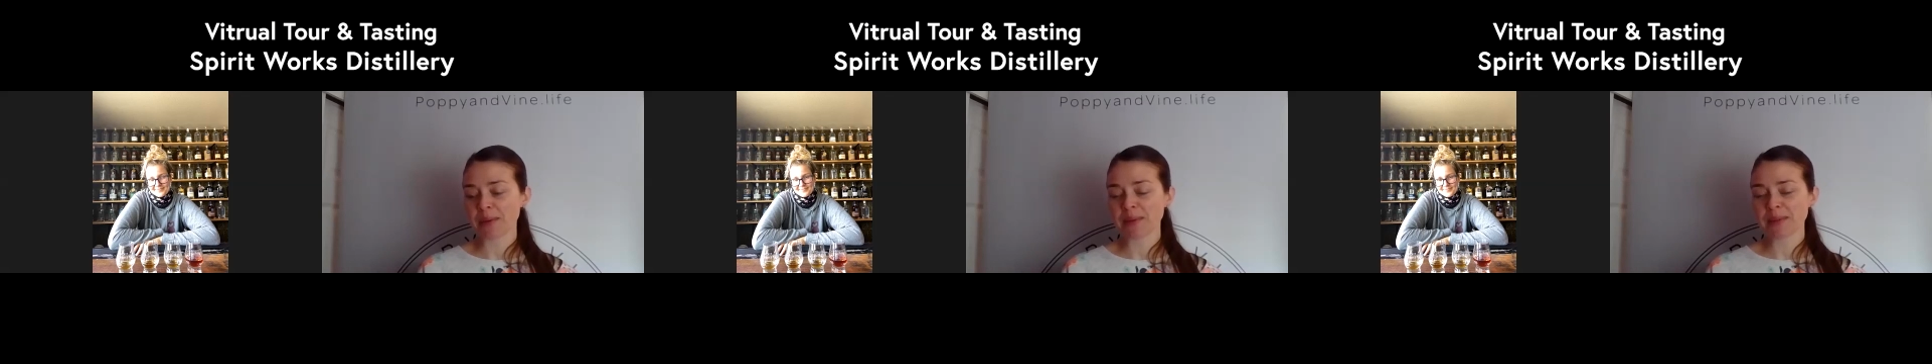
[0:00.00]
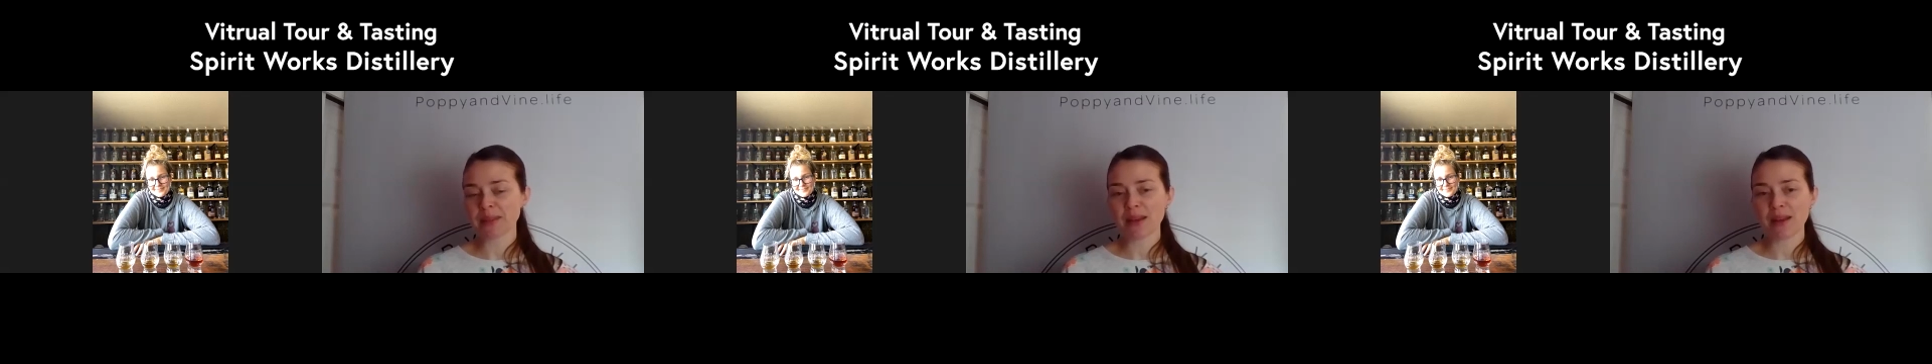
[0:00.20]
It
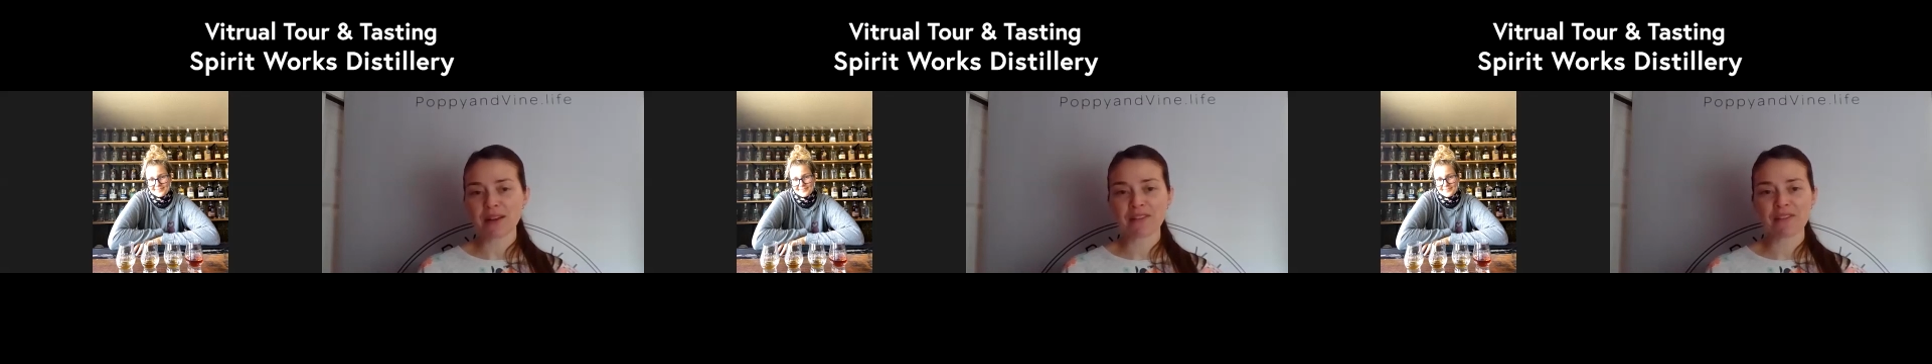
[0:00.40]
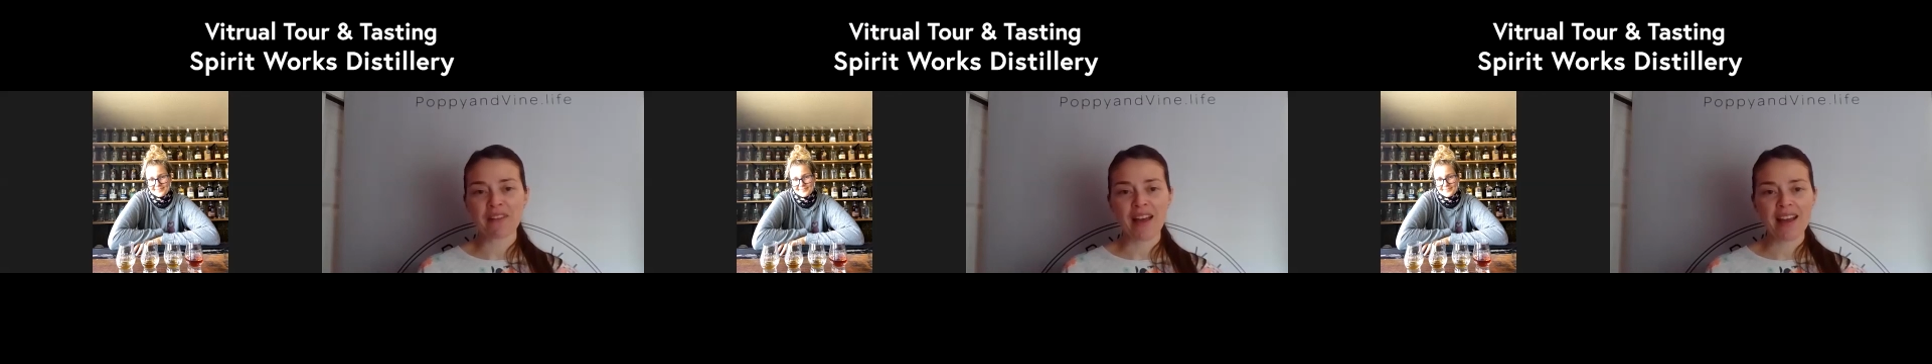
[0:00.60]
was a lot
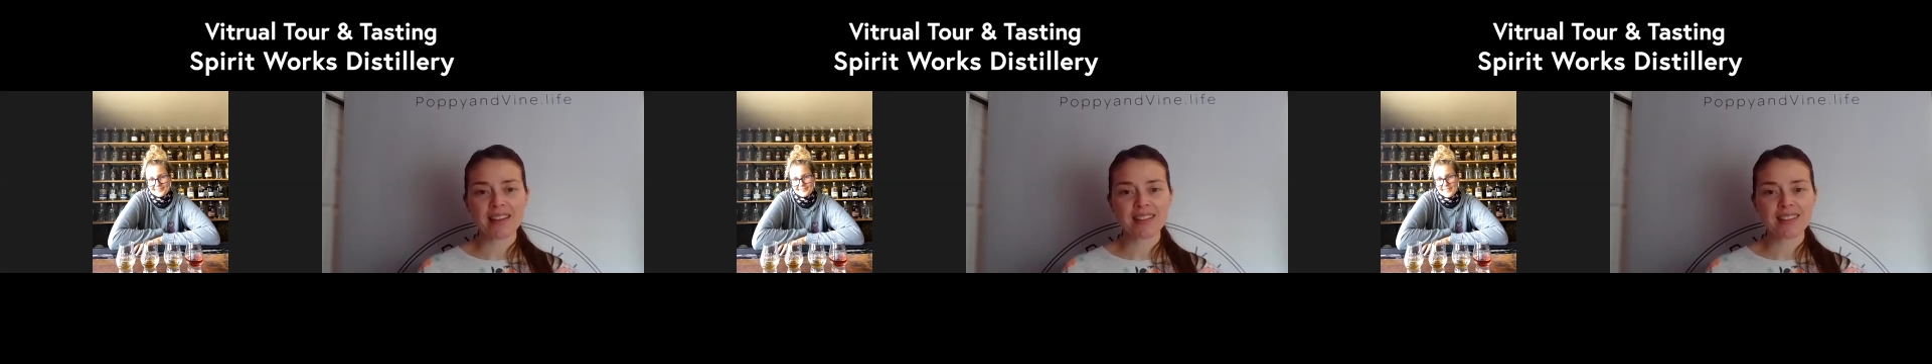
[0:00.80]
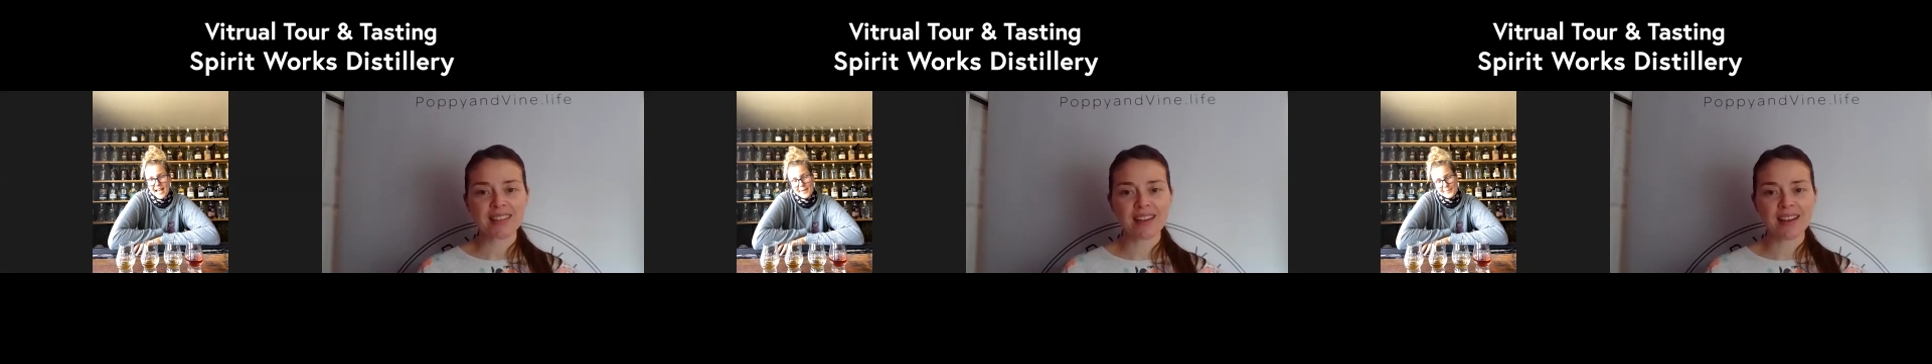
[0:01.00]
of
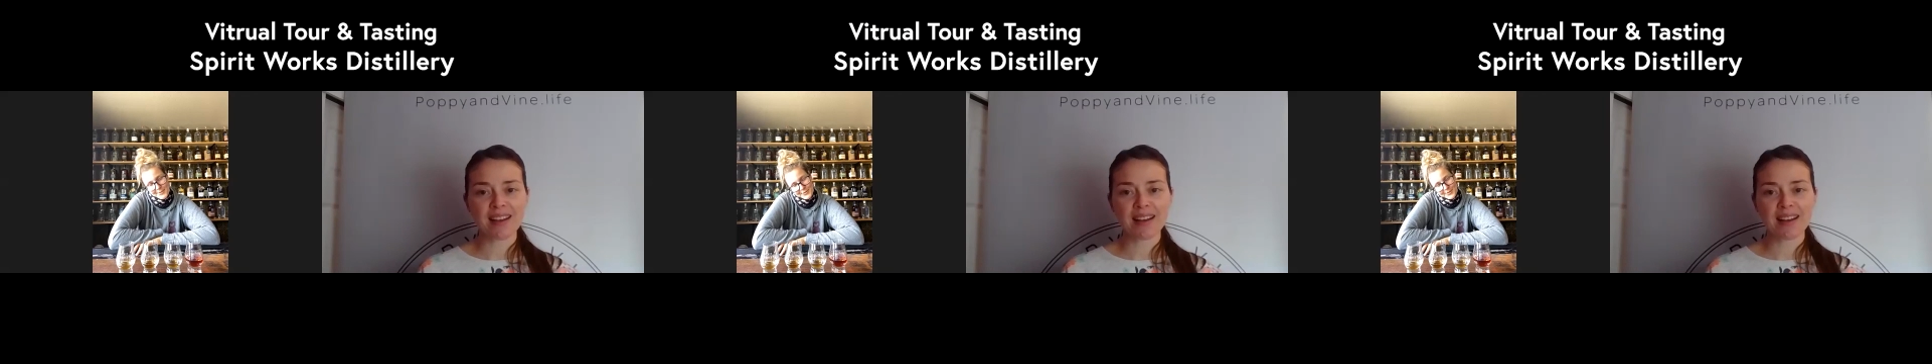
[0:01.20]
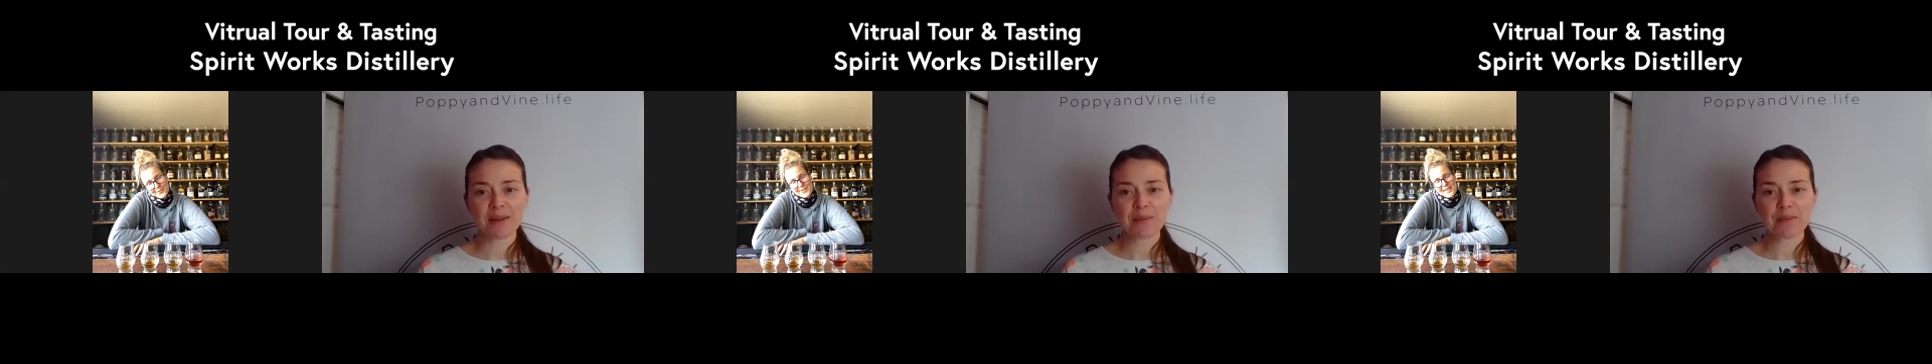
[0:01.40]
fun
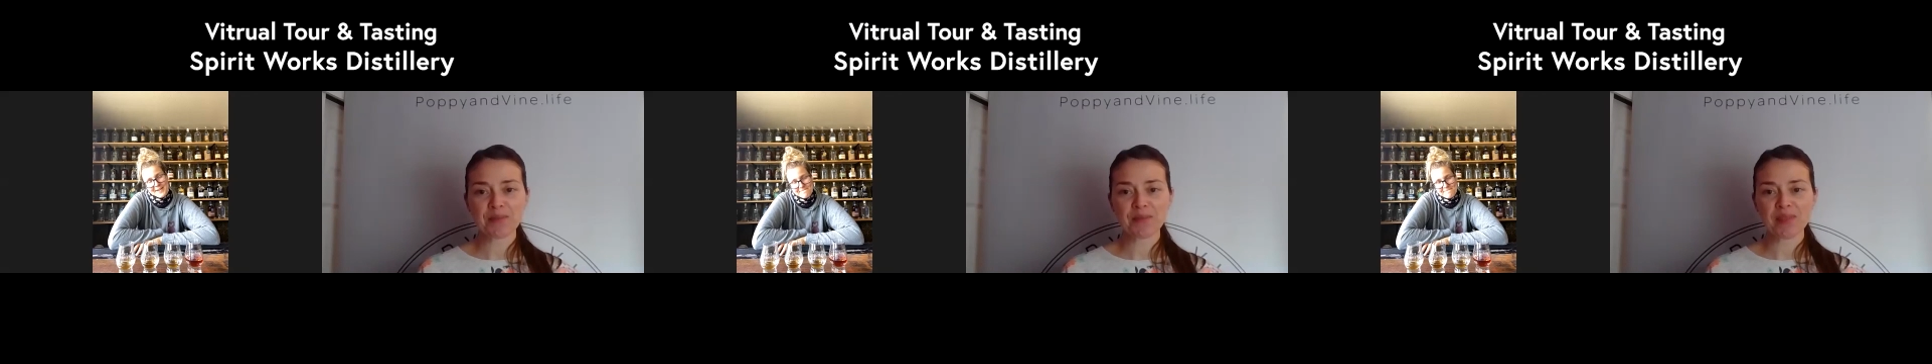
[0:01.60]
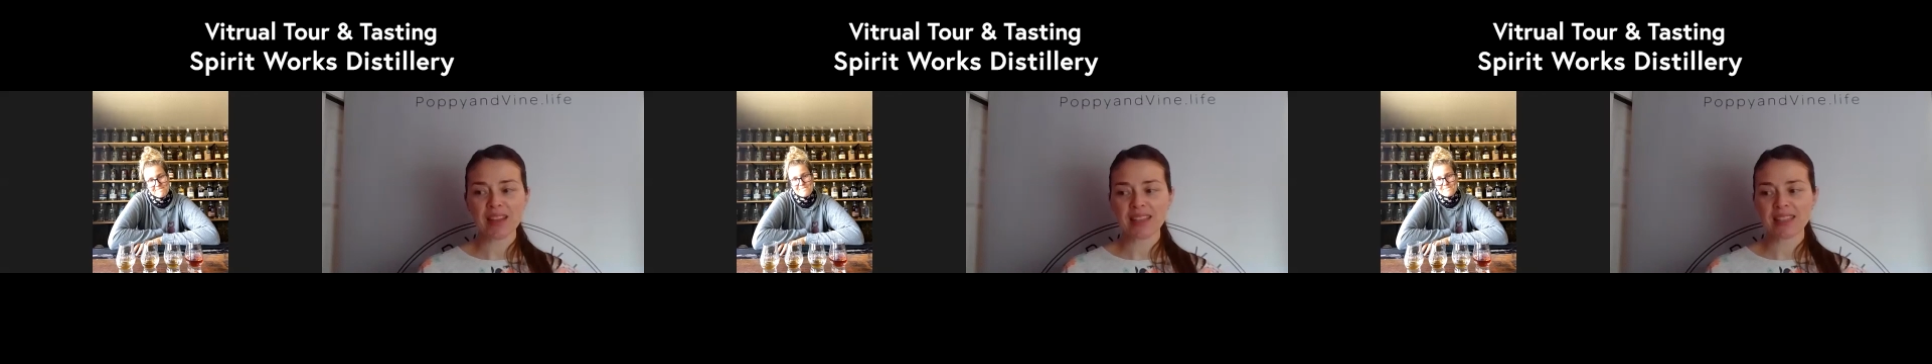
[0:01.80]

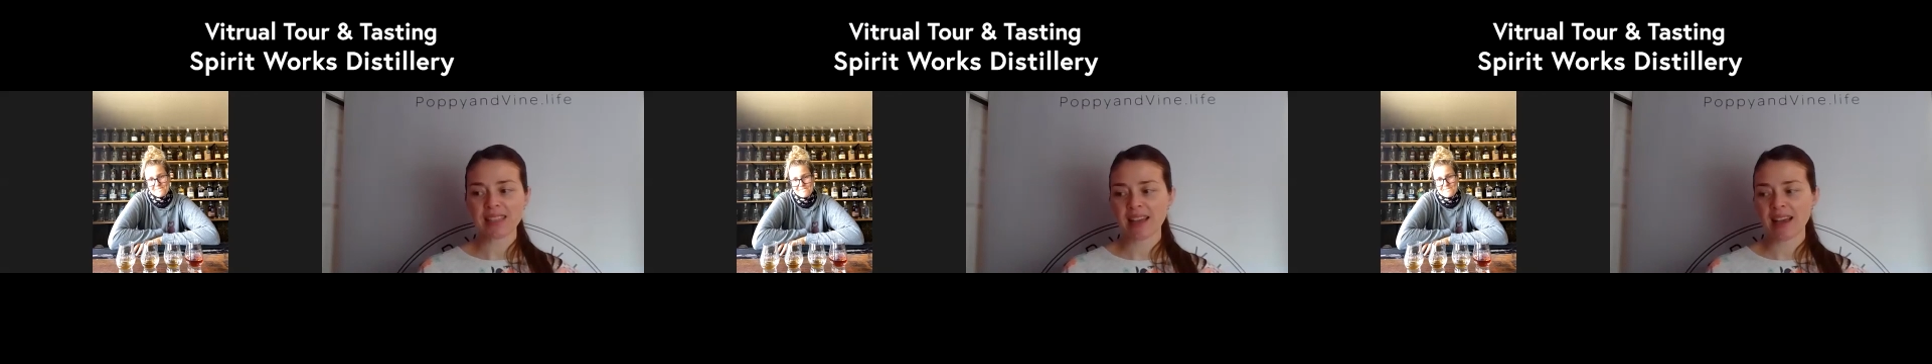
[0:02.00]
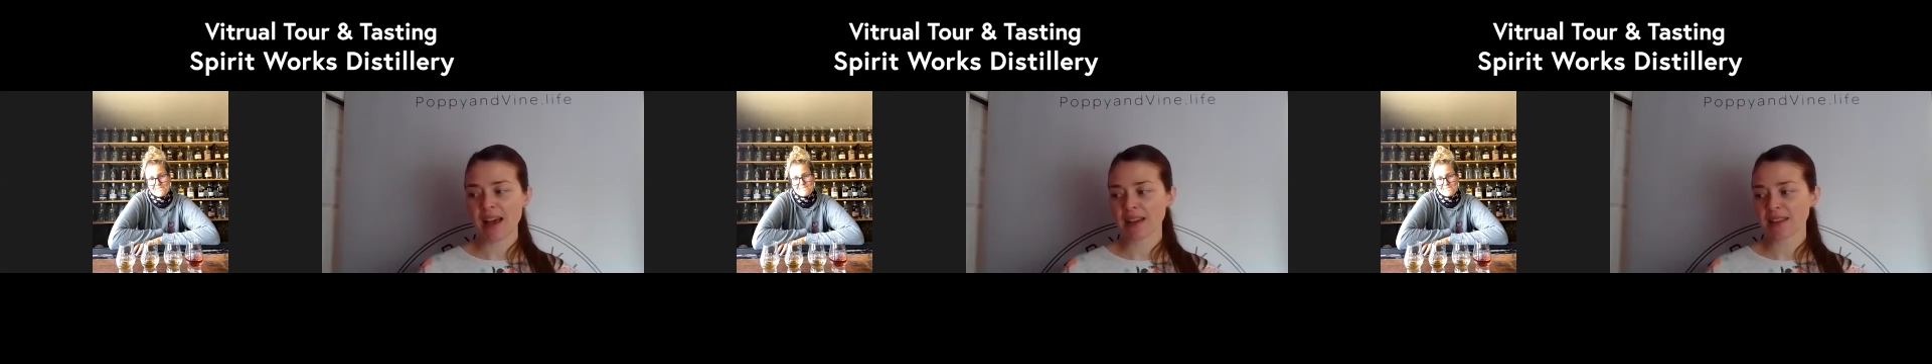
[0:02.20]

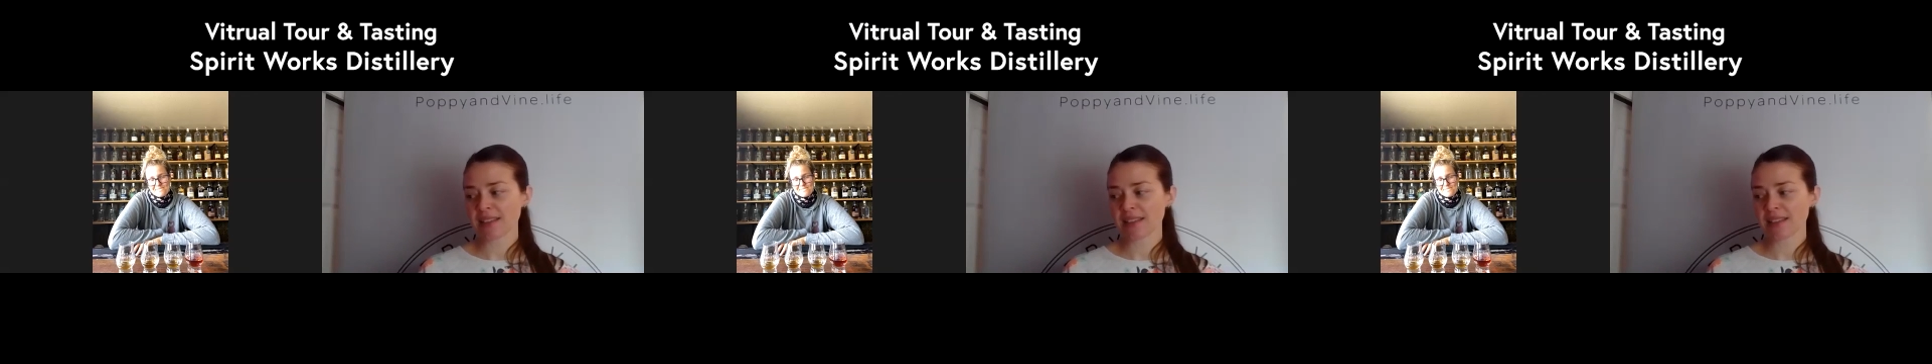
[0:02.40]
to